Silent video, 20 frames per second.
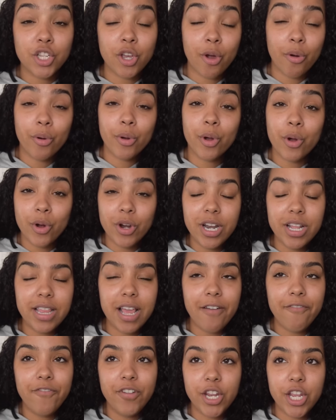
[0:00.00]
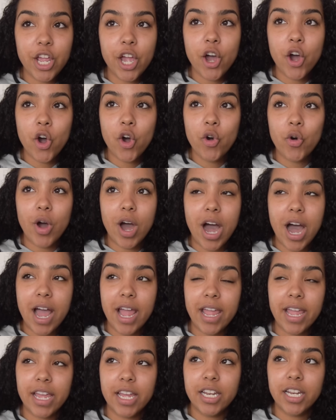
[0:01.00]
so I recorded that video.
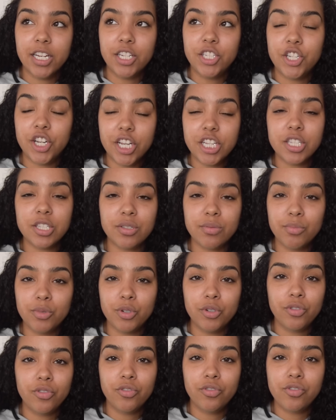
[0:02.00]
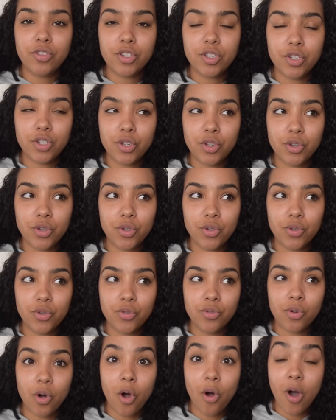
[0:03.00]
I had just moved
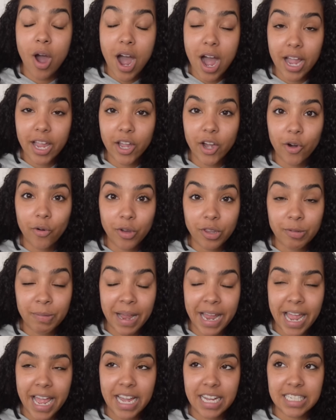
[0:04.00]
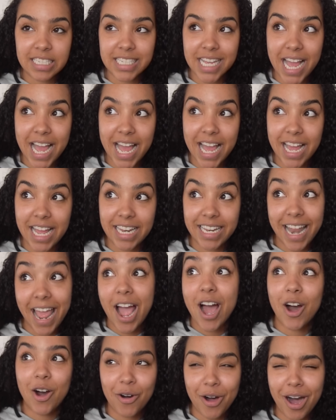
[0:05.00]
to Ohio with my ex. Uh,
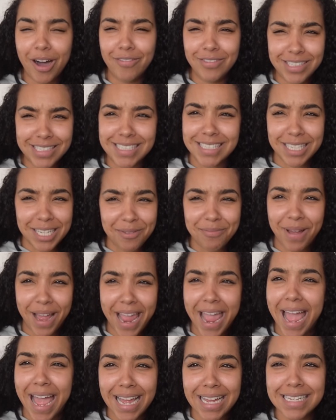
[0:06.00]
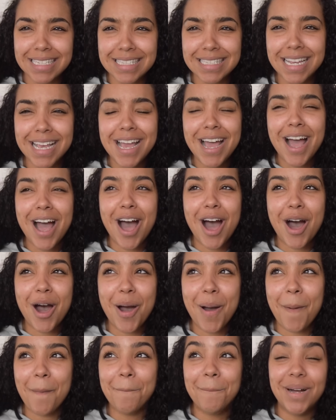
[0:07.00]
now, obviously my ex.
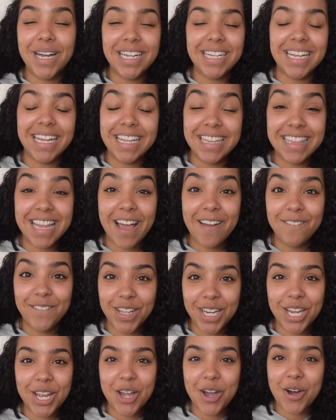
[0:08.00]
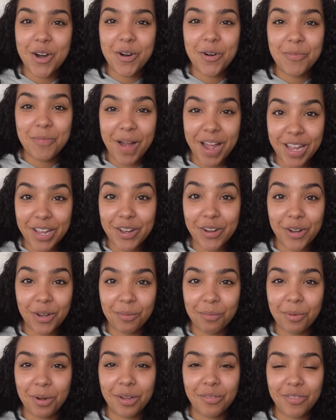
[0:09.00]
Um, but in that video, my
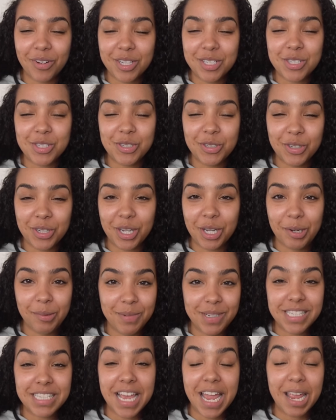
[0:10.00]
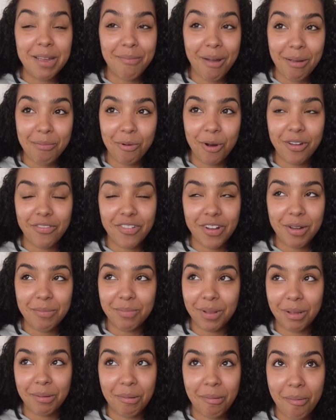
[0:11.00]
current boyfriend, so you'll hear me say my boyfriend,
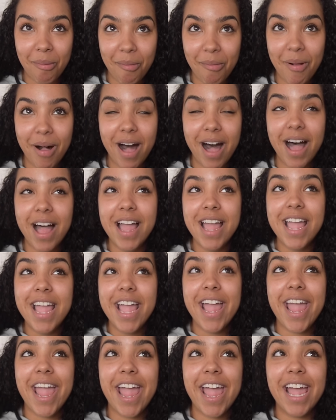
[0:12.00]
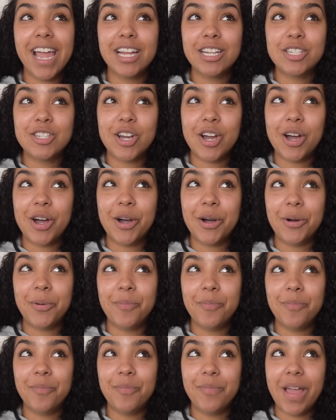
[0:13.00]
blah, blah, blah, blah. And,
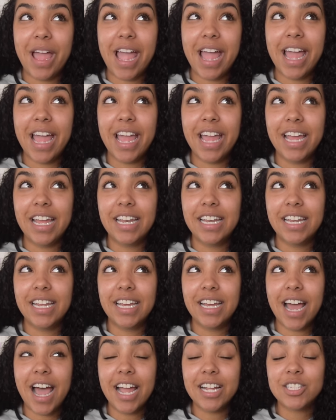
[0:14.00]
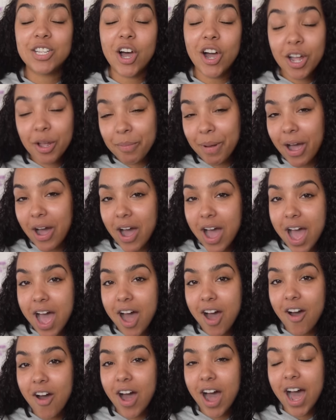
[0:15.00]
um, and I talk about
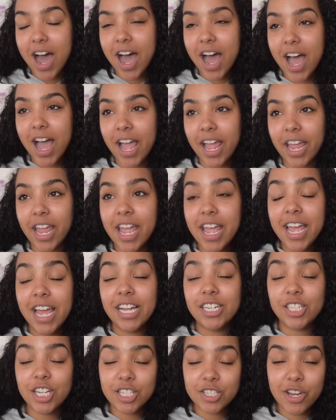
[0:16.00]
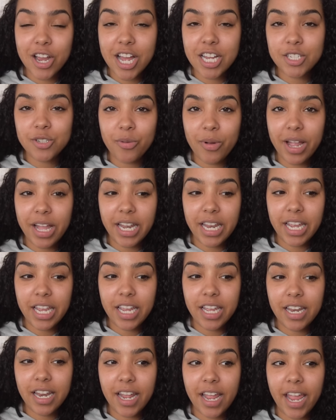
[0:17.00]
how I had just
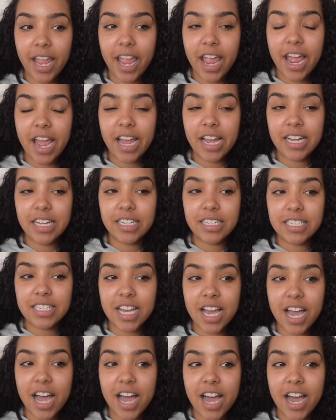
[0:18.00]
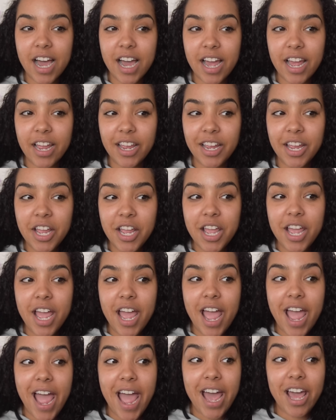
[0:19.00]
graduated and I
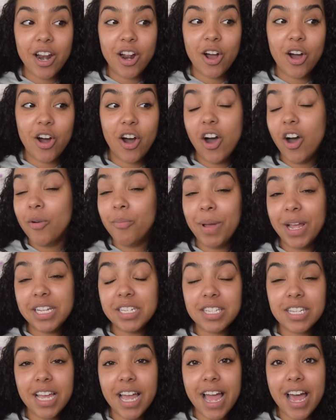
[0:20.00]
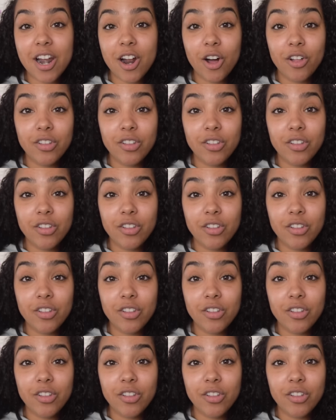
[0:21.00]
had, uh, basically I had